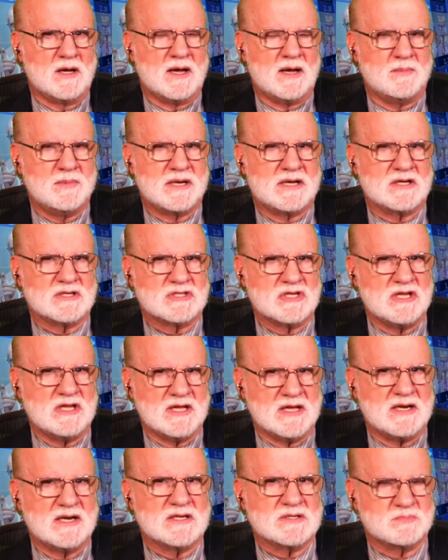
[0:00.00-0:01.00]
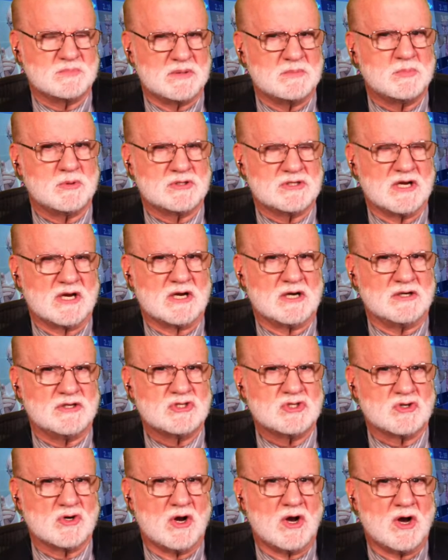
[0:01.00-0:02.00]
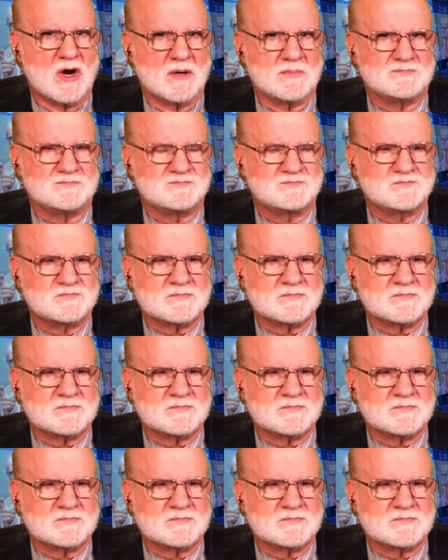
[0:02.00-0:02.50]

Because the yen has been particularly strong.